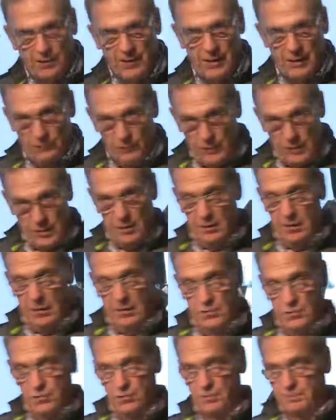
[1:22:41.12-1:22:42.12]
that
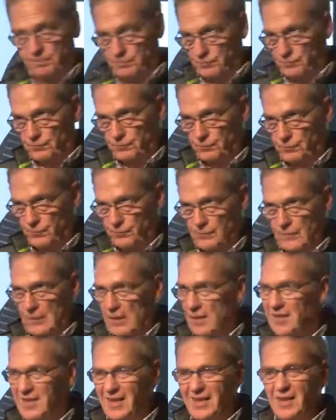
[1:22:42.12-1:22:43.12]
reconnection
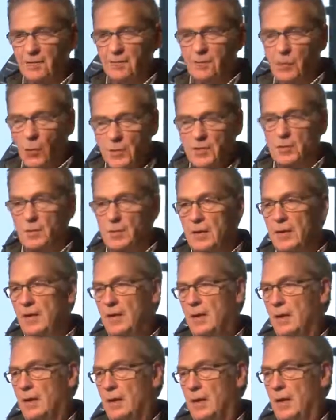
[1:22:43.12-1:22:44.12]
is
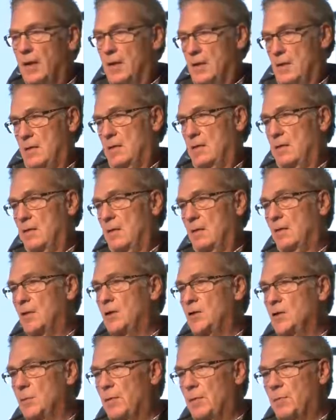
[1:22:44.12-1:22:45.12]
unavoidably uh,
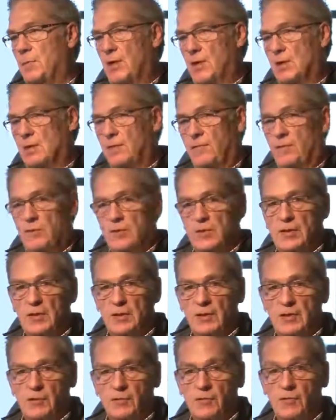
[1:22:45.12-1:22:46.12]
going to be part of a
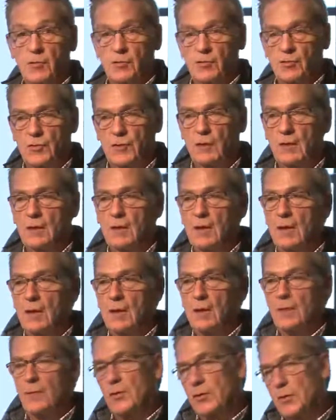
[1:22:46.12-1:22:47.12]
resilient future.
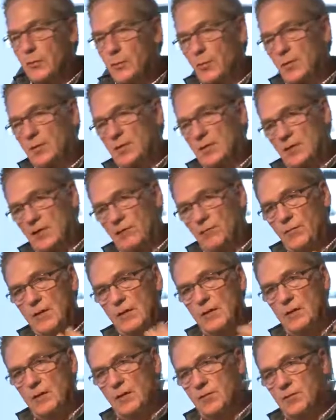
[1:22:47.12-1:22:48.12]
But the point is that
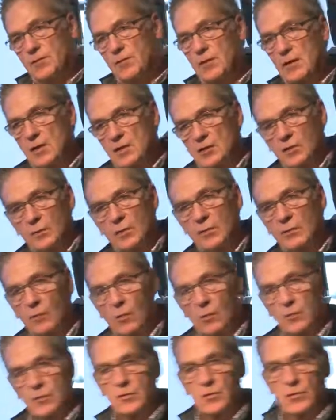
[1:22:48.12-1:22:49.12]
reconnection needs to be
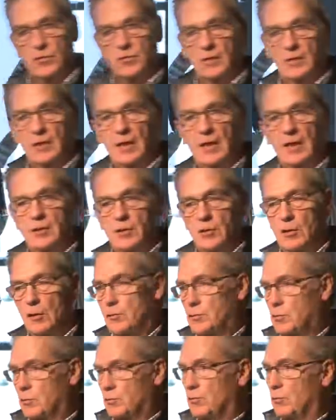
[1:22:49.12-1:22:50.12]
more than just an
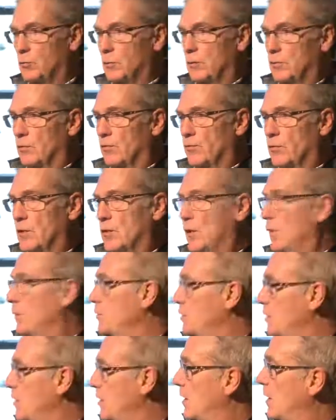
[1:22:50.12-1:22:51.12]
ideological one or a
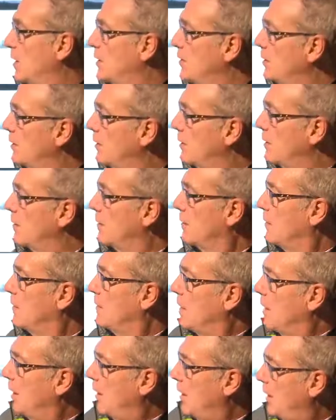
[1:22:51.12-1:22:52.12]
cozy idea.
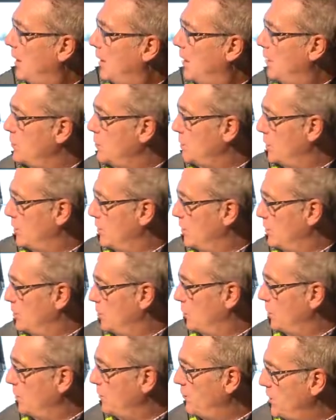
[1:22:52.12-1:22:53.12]
How do,
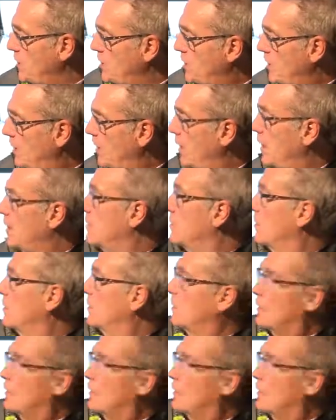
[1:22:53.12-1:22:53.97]
do we reconnect